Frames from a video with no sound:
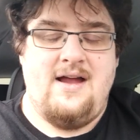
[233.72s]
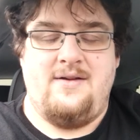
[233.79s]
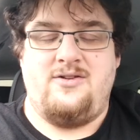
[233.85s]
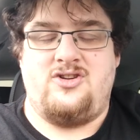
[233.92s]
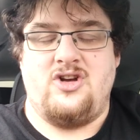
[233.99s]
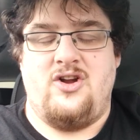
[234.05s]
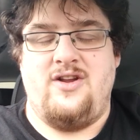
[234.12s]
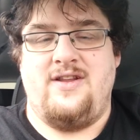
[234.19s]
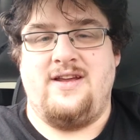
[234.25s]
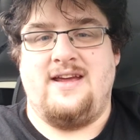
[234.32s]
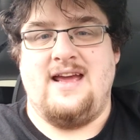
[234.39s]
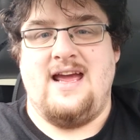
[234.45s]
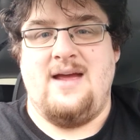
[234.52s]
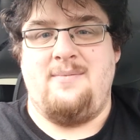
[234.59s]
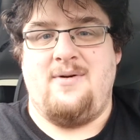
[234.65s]
during the
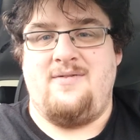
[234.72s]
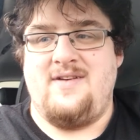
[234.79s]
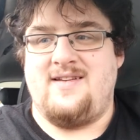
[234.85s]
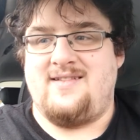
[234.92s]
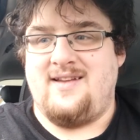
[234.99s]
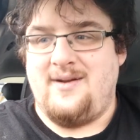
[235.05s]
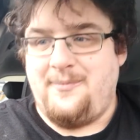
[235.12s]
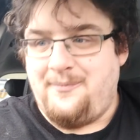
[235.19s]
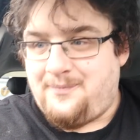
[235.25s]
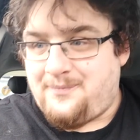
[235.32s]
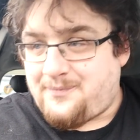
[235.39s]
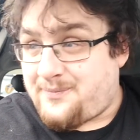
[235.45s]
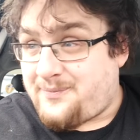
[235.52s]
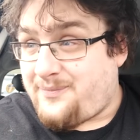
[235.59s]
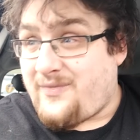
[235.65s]
game, obviously.
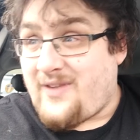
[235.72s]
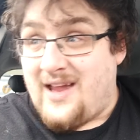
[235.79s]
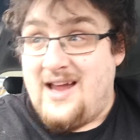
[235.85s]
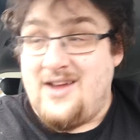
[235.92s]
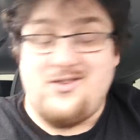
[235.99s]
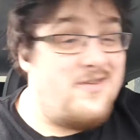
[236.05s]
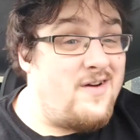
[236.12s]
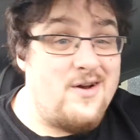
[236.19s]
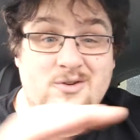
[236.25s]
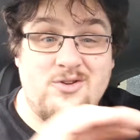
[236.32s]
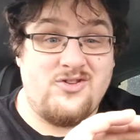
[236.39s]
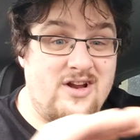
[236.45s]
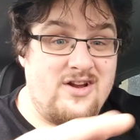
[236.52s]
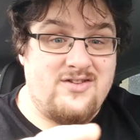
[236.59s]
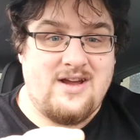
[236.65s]
So if
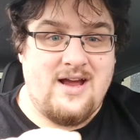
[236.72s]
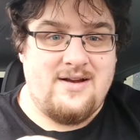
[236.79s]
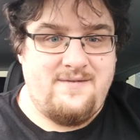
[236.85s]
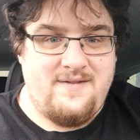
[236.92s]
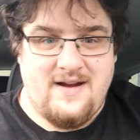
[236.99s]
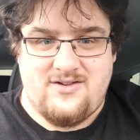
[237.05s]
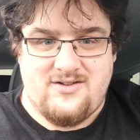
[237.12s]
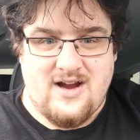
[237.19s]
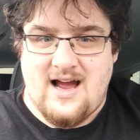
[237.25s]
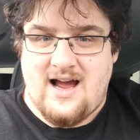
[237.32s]
anyone's seen Escape to Victory,